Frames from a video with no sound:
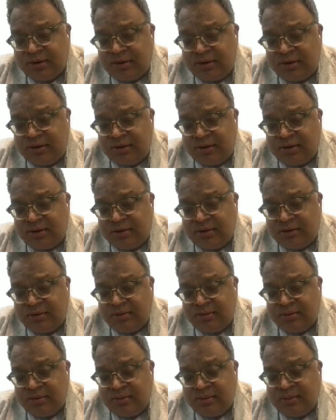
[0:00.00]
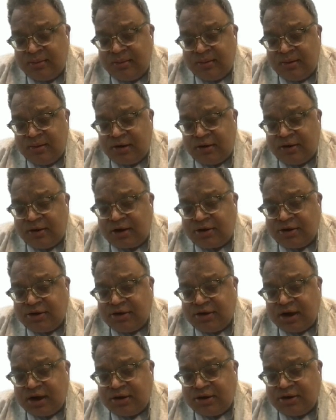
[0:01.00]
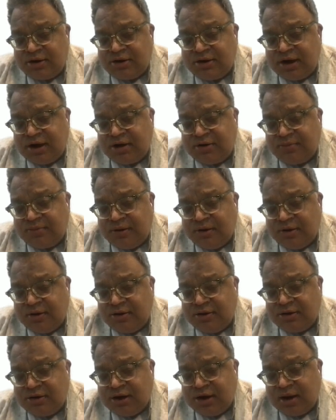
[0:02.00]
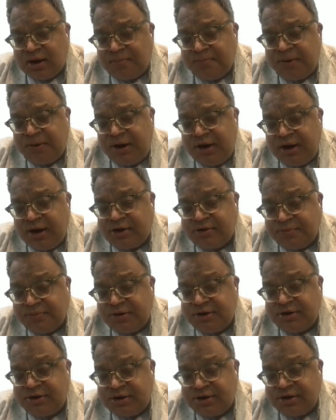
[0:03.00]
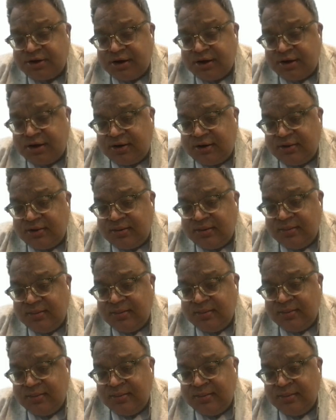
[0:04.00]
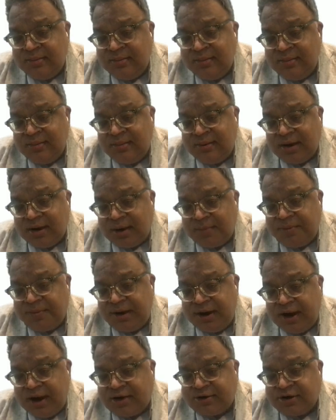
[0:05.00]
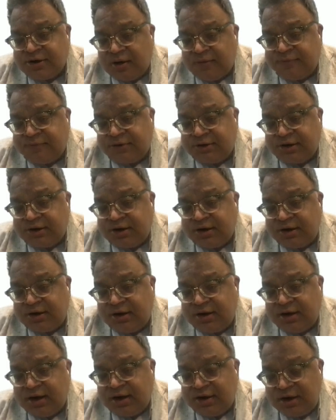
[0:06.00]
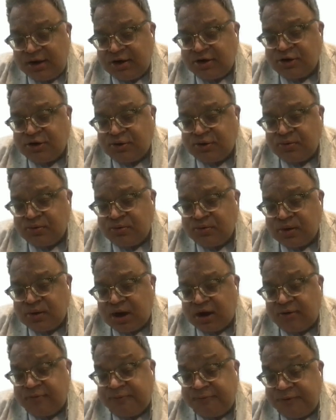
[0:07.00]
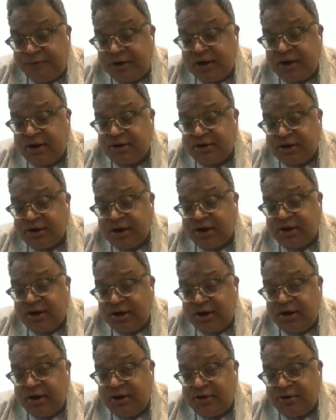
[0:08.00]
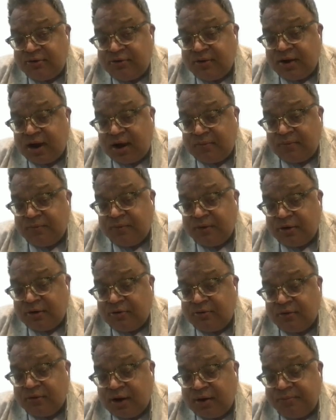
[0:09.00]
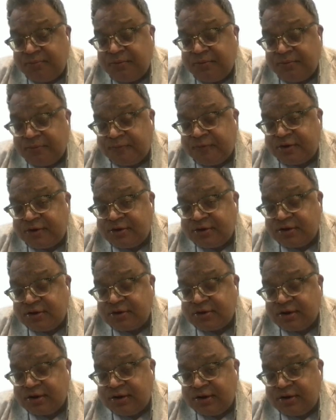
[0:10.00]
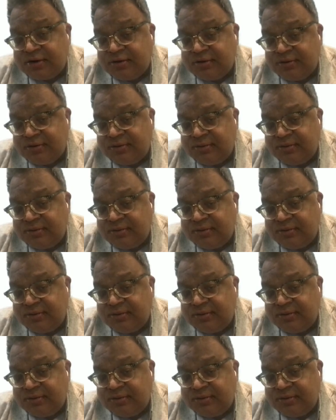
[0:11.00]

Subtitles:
Mhm. Now that's because the company has business there, company has office there, and needs to and feels that they need to have one or two IP professionals there.